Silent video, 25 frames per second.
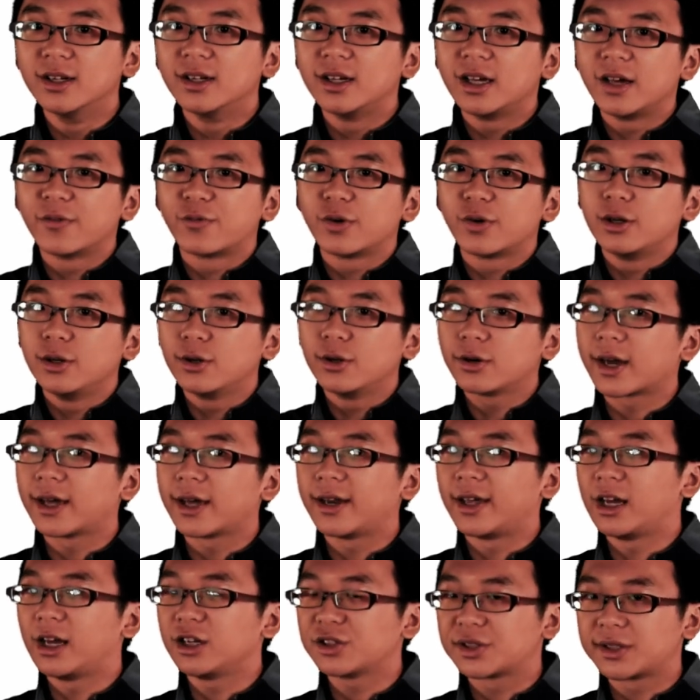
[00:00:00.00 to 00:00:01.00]
If we look
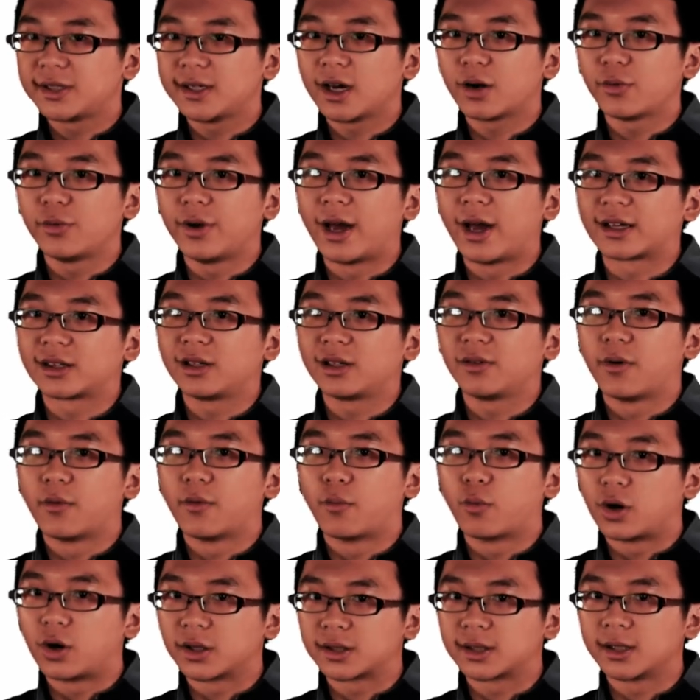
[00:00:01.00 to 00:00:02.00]
at HCl reacting with
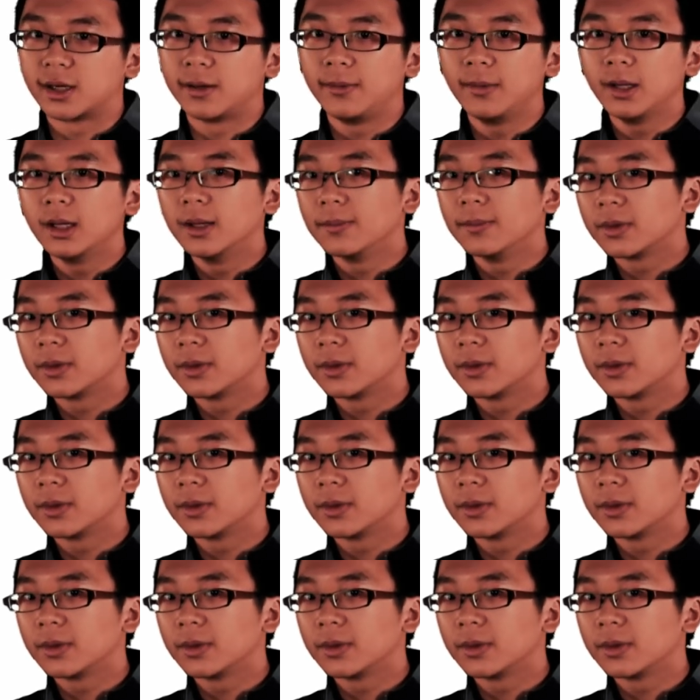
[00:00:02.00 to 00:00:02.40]
water,